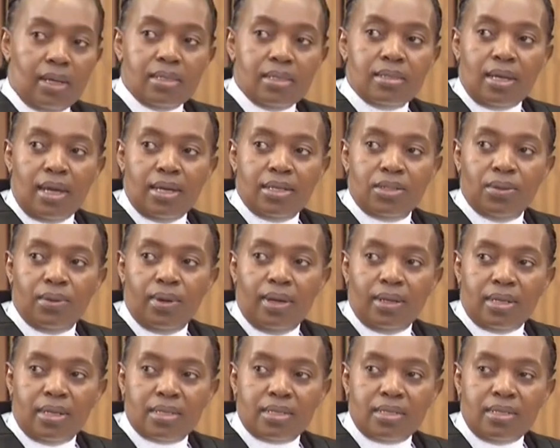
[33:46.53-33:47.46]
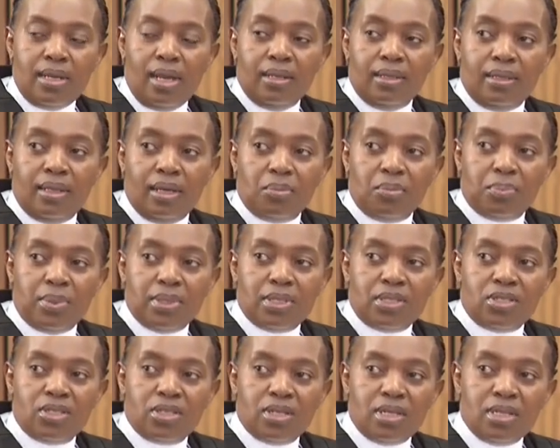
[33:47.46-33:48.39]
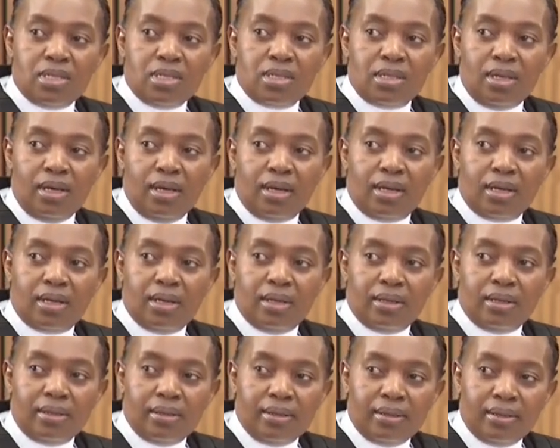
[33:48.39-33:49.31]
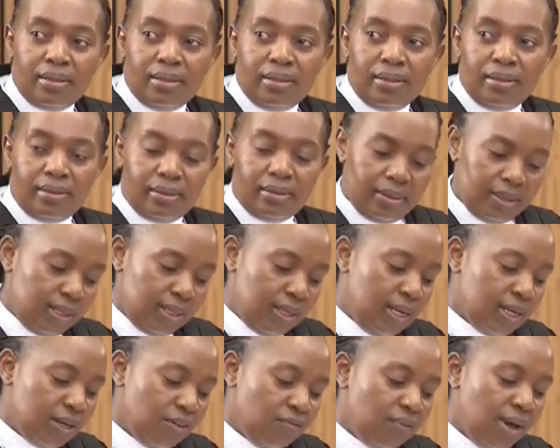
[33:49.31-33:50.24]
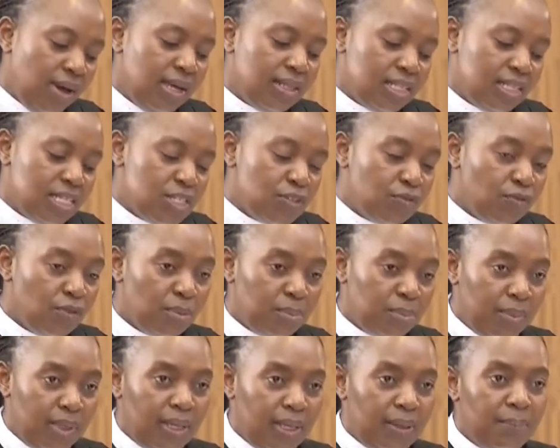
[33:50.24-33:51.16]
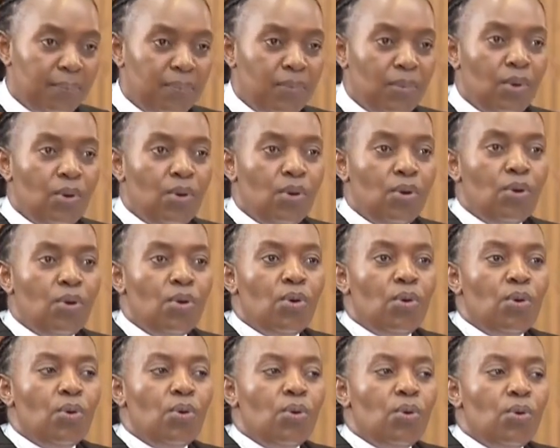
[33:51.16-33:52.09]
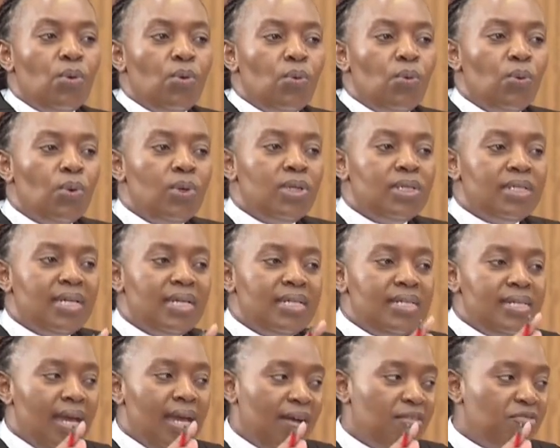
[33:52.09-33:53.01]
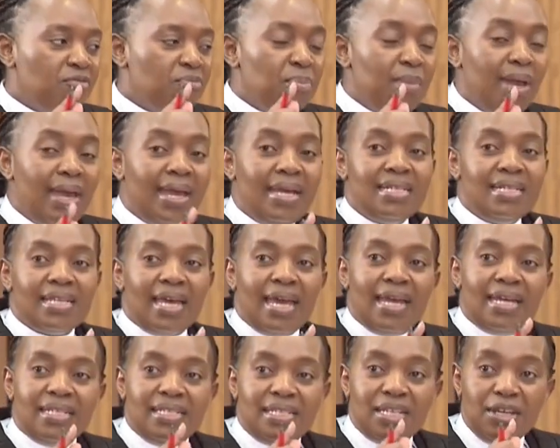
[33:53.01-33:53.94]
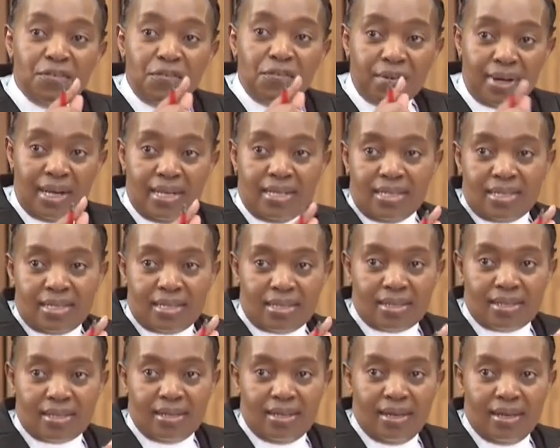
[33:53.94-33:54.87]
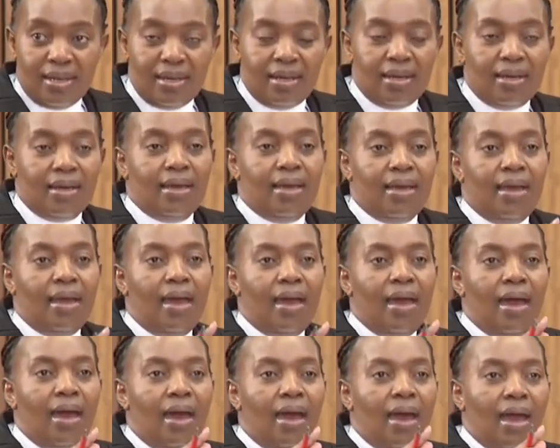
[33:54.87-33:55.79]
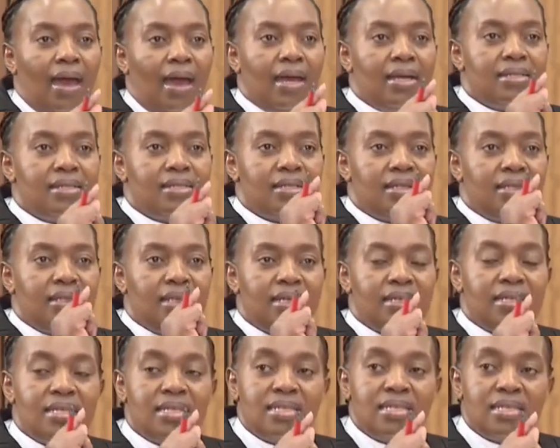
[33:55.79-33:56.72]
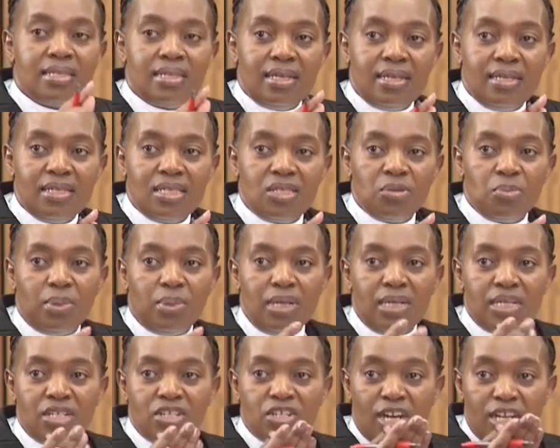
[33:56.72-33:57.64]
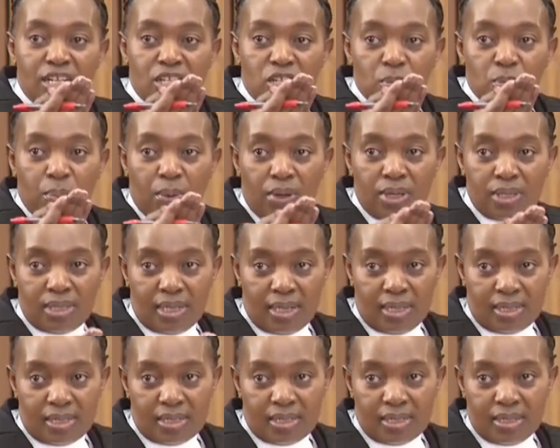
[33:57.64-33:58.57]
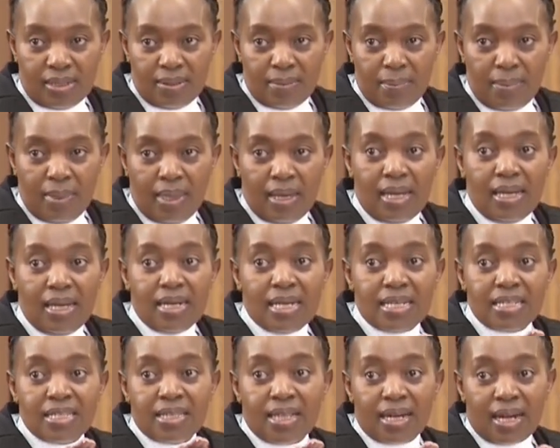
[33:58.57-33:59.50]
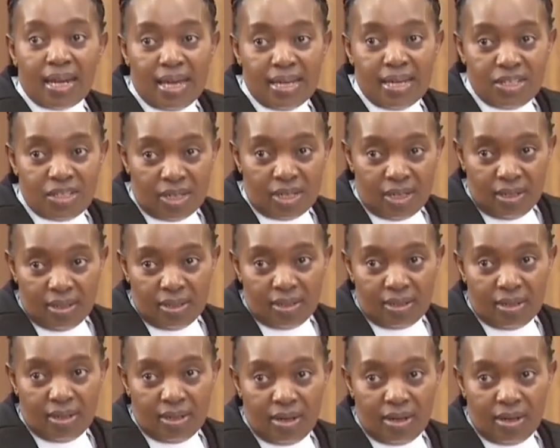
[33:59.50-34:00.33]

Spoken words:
Yes, I do understand that, but just clarify this for me. Would it have made a difference had the deceased been transported in a stretcher